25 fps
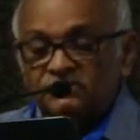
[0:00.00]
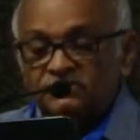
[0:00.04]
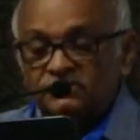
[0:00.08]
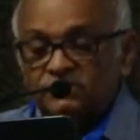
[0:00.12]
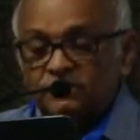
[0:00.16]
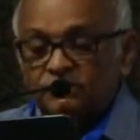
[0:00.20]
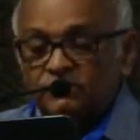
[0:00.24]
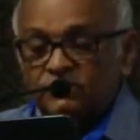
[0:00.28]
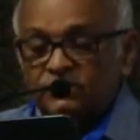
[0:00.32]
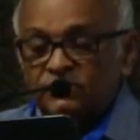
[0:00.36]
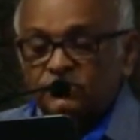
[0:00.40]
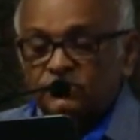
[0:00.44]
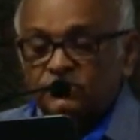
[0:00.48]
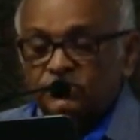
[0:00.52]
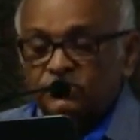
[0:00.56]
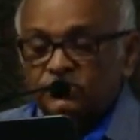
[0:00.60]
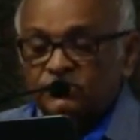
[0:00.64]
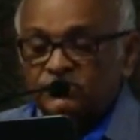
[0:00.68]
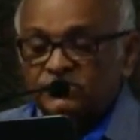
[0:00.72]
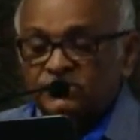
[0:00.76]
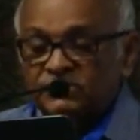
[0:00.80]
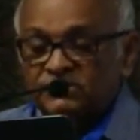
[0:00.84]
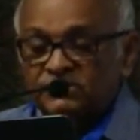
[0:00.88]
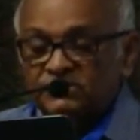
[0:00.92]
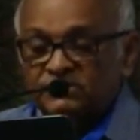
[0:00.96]
some
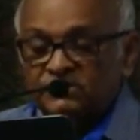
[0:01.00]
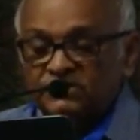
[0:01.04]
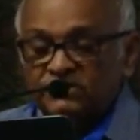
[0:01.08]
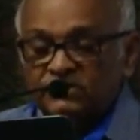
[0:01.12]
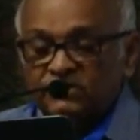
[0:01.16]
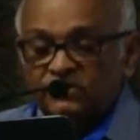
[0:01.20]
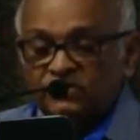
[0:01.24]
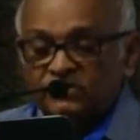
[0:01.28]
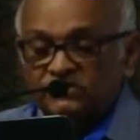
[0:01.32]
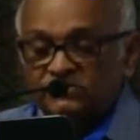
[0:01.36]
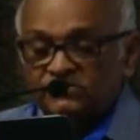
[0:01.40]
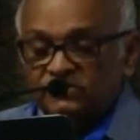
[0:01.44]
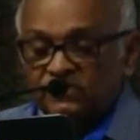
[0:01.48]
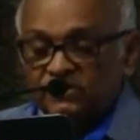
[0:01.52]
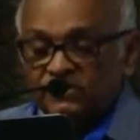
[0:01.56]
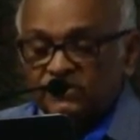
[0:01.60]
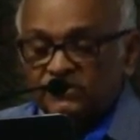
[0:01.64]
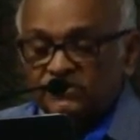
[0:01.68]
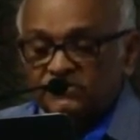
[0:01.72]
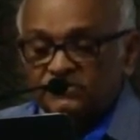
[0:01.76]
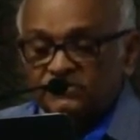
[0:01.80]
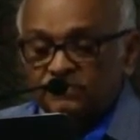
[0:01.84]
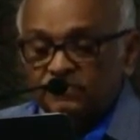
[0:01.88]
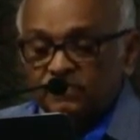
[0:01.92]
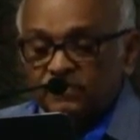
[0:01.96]
neurodegenerative
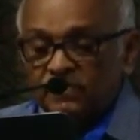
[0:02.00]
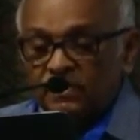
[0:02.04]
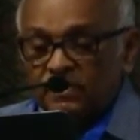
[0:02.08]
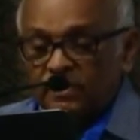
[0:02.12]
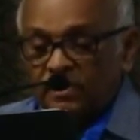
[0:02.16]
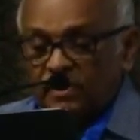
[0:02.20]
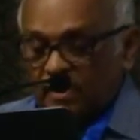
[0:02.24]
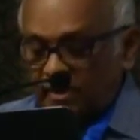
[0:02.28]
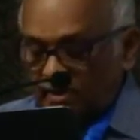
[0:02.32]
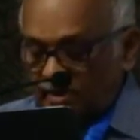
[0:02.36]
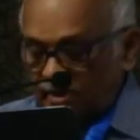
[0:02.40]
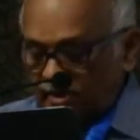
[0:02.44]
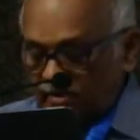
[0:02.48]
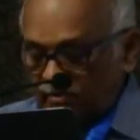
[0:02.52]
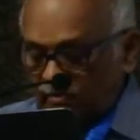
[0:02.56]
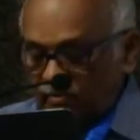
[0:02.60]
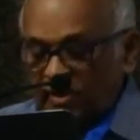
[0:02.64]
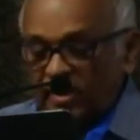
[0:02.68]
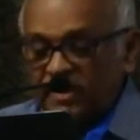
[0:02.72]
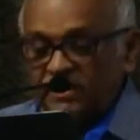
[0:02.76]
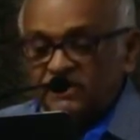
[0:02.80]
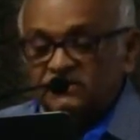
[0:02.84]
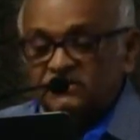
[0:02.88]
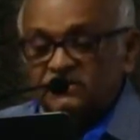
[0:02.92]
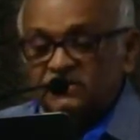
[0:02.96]
disorders, and
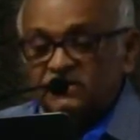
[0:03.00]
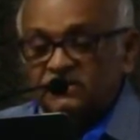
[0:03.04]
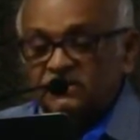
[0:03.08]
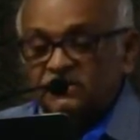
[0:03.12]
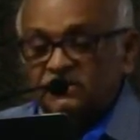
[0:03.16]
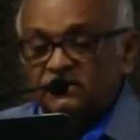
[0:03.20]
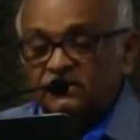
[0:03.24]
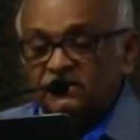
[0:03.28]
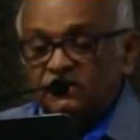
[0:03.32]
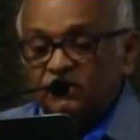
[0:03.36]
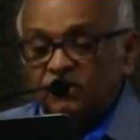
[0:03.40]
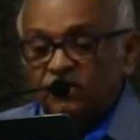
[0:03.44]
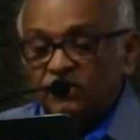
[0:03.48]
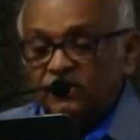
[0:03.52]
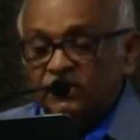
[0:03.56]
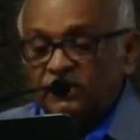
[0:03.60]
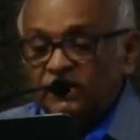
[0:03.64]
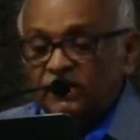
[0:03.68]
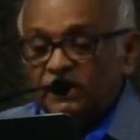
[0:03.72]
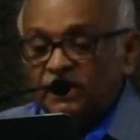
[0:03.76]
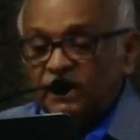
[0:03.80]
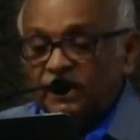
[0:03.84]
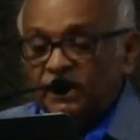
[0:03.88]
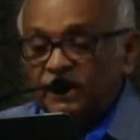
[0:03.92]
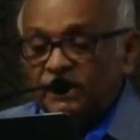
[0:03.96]
advanced or
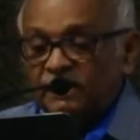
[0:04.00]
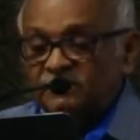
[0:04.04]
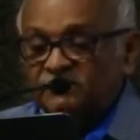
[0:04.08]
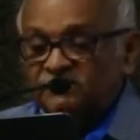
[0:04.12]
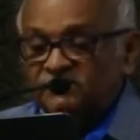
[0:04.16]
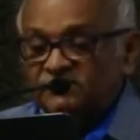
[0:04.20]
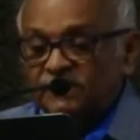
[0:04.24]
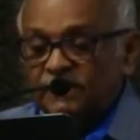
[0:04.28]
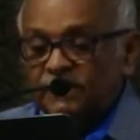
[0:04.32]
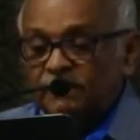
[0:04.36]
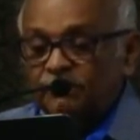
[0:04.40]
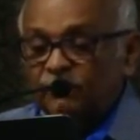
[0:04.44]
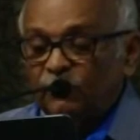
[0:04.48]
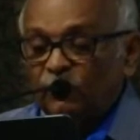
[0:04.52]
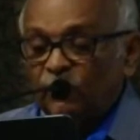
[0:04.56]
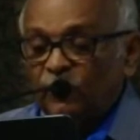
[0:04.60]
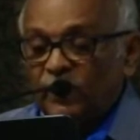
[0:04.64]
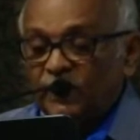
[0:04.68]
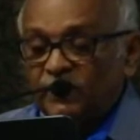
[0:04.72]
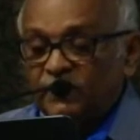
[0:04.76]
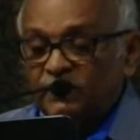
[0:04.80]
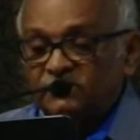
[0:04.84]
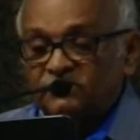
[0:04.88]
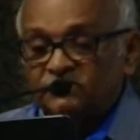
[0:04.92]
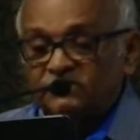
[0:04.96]
delayed
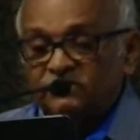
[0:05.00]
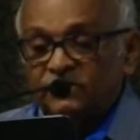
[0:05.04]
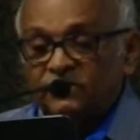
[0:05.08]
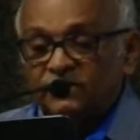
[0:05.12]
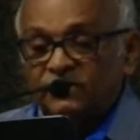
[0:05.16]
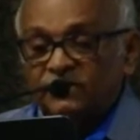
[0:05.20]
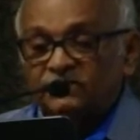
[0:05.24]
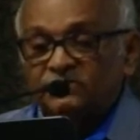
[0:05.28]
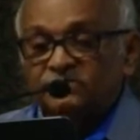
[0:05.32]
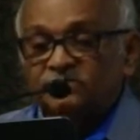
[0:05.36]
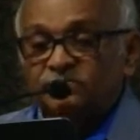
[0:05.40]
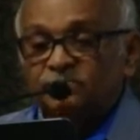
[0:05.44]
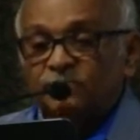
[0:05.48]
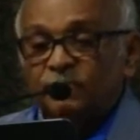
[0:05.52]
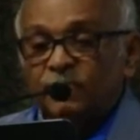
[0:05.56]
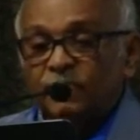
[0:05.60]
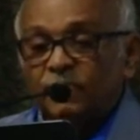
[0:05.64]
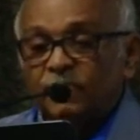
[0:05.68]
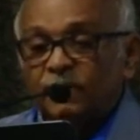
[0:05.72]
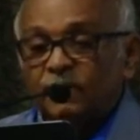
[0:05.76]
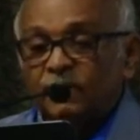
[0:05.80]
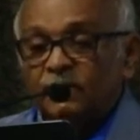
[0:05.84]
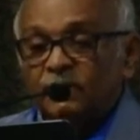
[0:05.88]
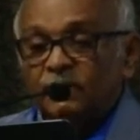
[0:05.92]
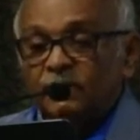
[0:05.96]
sleep-wake disorders.
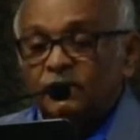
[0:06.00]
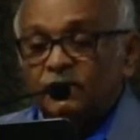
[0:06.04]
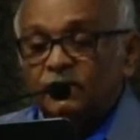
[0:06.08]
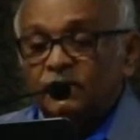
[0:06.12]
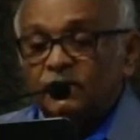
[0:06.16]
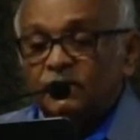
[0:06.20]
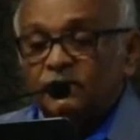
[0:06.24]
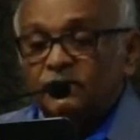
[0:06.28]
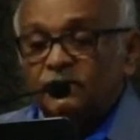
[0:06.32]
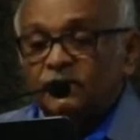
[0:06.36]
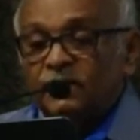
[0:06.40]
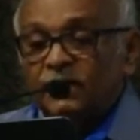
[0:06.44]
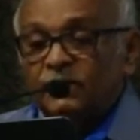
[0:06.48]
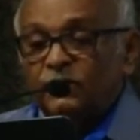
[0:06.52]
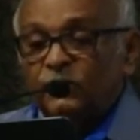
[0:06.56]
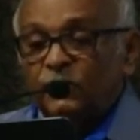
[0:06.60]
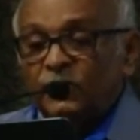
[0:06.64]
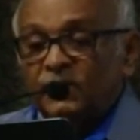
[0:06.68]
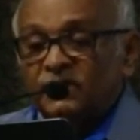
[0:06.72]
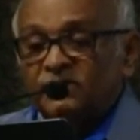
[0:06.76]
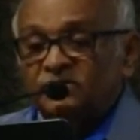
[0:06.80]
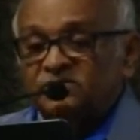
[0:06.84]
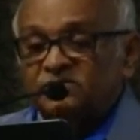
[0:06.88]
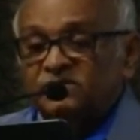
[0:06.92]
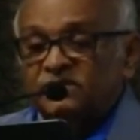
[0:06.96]
The
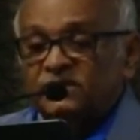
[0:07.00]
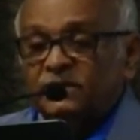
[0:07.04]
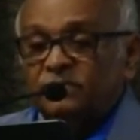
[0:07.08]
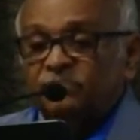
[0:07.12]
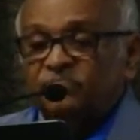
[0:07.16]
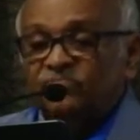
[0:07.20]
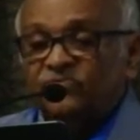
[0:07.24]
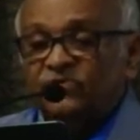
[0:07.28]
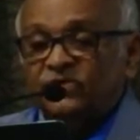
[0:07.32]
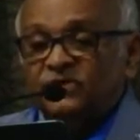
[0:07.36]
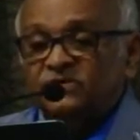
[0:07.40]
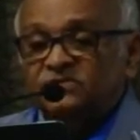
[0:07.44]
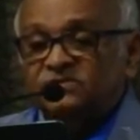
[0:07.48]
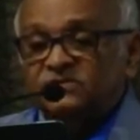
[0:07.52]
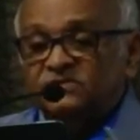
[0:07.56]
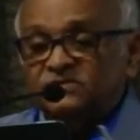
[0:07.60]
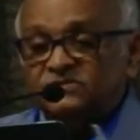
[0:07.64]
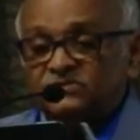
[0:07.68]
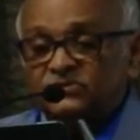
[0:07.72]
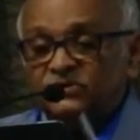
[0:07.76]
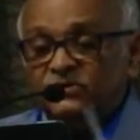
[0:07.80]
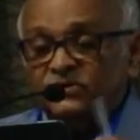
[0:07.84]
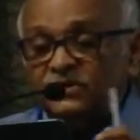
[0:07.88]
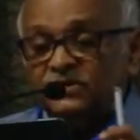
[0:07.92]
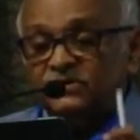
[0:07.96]
advanced sleep phase
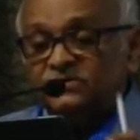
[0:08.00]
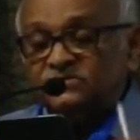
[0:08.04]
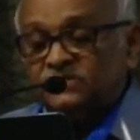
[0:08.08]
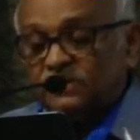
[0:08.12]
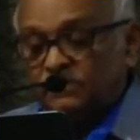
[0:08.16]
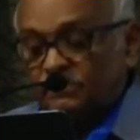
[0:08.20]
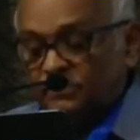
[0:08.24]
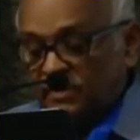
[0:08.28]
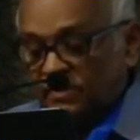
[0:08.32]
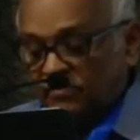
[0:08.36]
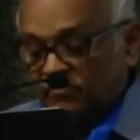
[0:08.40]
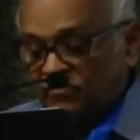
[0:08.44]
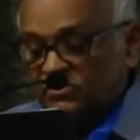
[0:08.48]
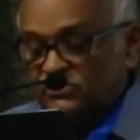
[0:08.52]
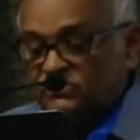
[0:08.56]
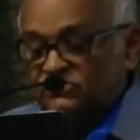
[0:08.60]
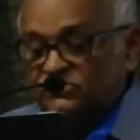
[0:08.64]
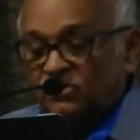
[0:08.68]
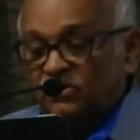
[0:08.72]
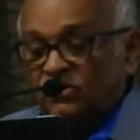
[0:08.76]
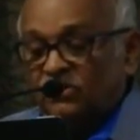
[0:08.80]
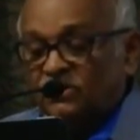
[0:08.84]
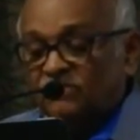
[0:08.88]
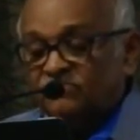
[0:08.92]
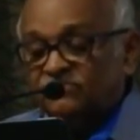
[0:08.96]
disorder is something which
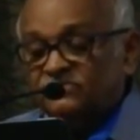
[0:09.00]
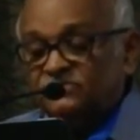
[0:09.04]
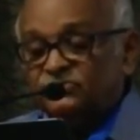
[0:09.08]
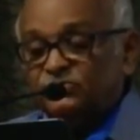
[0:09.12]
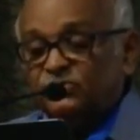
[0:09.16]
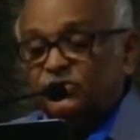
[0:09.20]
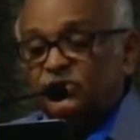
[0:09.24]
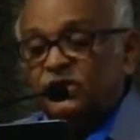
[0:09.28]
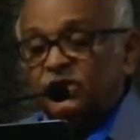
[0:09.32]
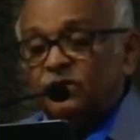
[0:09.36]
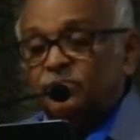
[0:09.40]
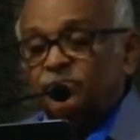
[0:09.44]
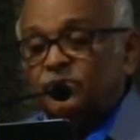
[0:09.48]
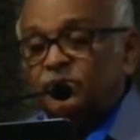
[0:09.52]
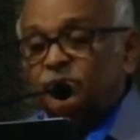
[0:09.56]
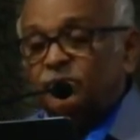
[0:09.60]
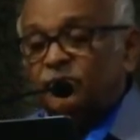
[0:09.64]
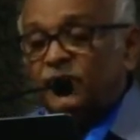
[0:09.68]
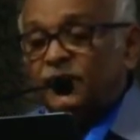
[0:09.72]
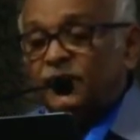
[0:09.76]
all of us should keep in